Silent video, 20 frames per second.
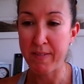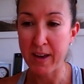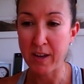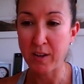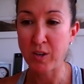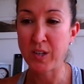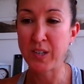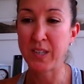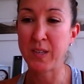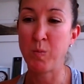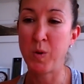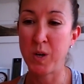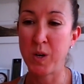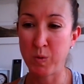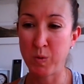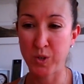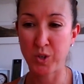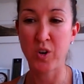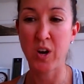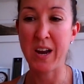values and what I
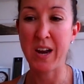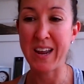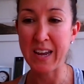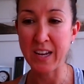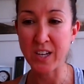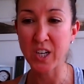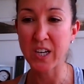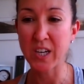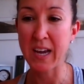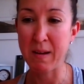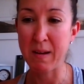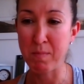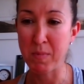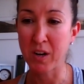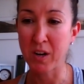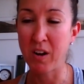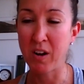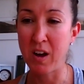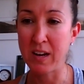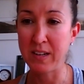was trying to educate
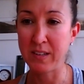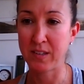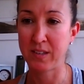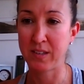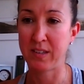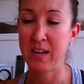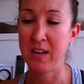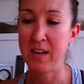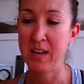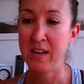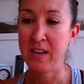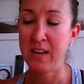my clients